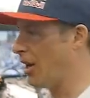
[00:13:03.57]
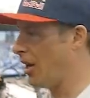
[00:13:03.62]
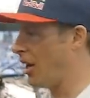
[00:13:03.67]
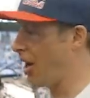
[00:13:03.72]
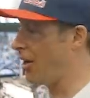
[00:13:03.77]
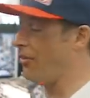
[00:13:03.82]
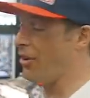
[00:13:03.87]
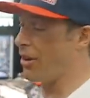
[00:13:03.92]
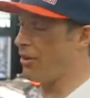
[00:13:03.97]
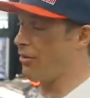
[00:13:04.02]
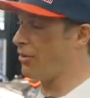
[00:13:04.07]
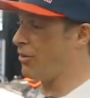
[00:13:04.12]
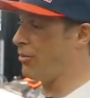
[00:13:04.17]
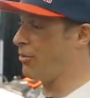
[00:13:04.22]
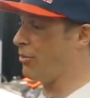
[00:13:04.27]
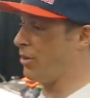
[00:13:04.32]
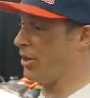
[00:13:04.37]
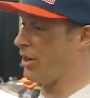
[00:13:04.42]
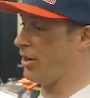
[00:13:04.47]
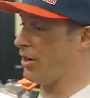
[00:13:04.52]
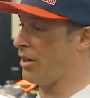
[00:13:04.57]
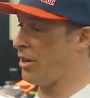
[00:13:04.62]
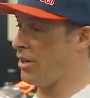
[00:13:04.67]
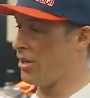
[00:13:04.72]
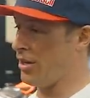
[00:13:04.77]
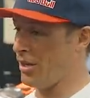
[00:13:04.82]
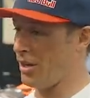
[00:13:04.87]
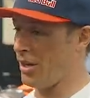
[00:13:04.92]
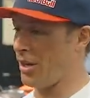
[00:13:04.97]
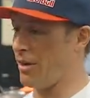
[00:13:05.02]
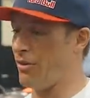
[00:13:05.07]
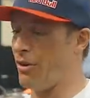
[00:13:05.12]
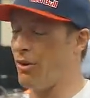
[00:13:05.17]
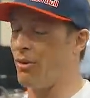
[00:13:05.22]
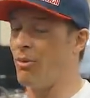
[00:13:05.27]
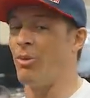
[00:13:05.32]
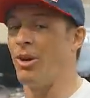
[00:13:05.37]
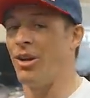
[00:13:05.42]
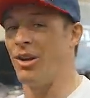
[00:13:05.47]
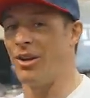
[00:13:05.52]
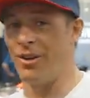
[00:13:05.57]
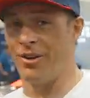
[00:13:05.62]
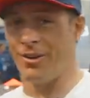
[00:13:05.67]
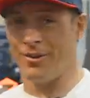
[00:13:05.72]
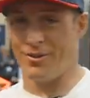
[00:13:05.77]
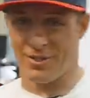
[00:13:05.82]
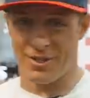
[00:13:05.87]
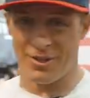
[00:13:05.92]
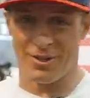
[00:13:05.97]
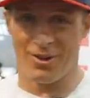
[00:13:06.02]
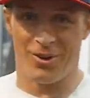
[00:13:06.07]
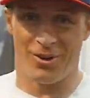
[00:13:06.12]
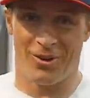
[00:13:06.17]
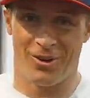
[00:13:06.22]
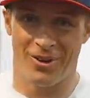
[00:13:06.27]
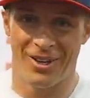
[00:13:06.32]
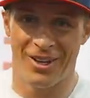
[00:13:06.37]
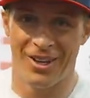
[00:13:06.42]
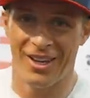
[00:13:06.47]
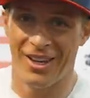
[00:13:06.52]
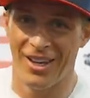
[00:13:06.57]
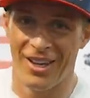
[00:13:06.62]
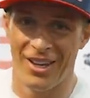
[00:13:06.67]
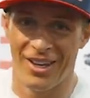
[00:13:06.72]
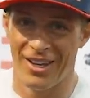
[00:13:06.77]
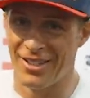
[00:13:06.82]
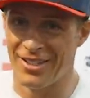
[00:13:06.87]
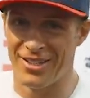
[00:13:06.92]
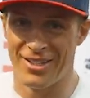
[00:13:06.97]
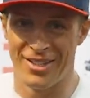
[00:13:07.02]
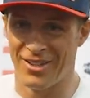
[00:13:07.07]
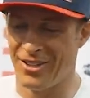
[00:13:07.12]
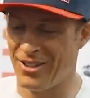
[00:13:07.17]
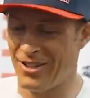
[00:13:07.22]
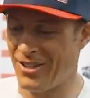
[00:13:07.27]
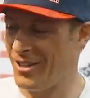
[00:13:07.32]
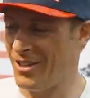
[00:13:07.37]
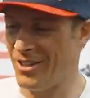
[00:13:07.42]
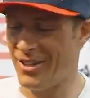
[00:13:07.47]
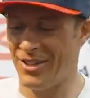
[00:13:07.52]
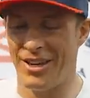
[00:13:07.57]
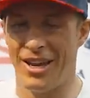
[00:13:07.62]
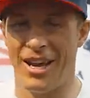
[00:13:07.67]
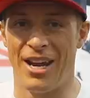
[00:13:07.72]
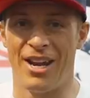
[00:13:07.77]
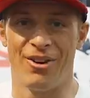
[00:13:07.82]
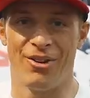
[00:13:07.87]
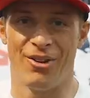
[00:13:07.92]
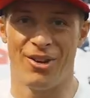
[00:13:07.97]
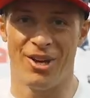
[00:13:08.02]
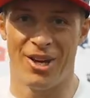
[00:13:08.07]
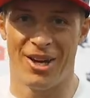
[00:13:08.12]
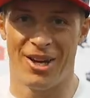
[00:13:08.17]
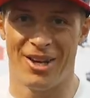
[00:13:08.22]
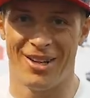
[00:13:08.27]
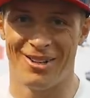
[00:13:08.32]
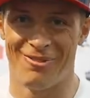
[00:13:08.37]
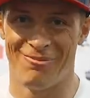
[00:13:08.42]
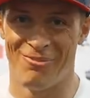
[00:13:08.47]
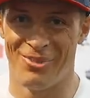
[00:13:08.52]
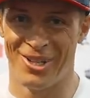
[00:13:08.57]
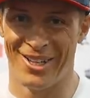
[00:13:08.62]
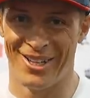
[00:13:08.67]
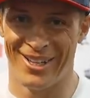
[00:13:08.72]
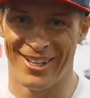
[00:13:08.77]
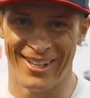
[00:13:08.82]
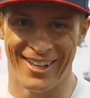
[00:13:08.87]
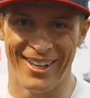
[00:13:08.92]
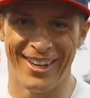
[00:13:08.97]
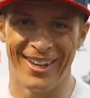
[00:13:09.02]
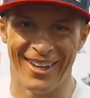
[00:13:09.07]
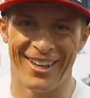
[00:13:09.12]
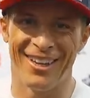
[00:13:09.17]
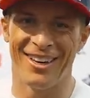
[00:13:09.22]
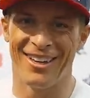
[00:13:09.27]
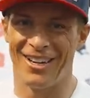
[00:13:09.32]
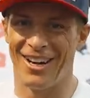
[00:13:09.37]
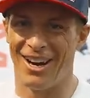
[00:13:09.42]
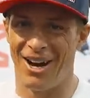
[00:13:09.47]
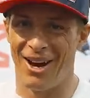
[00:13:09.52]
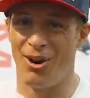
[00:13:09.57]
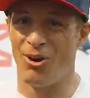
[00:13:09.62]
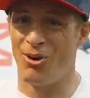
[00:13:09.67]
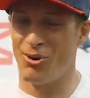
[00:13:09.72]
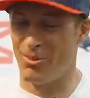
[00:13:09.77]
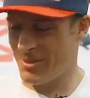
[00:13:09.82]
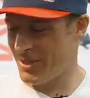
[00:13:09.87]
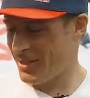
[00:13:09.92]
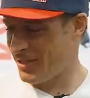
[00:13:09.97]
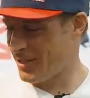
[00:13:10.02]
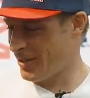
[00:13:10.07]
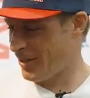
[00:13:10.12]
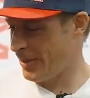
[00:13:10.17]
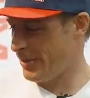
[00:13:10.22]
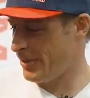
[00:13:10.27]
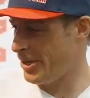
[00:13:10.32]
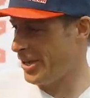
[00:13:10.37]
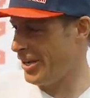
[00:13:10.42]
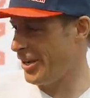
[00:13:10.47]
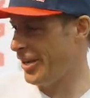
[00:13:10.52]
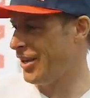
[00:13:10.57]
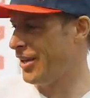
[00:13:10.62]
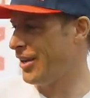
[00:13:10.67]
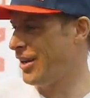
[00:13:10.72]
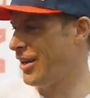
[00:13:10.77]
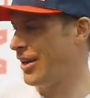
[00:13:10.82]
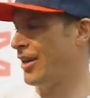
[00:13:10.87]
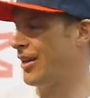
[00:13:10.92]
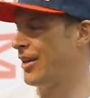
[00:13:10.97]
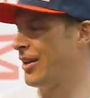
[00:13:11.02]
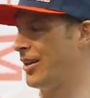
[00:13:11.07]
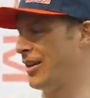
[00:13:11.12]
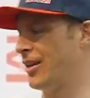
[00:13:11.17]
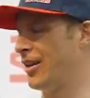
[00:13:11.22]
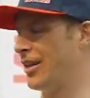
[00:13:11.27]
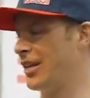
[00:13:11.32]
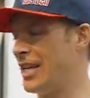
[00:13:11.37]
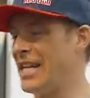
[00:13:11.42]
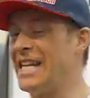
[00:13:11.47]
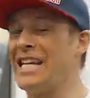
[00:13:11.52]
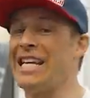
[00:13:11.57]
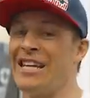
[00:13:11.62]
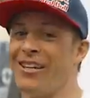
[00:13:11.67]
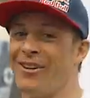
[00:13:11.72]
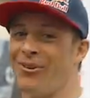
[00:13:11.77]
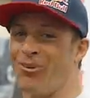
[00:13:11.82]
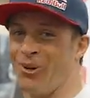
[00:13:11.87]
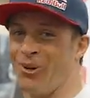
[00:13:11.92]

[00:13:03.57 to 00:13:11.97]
I've never even been on, I've never been on enough snow to handle that, but I hope to someday need a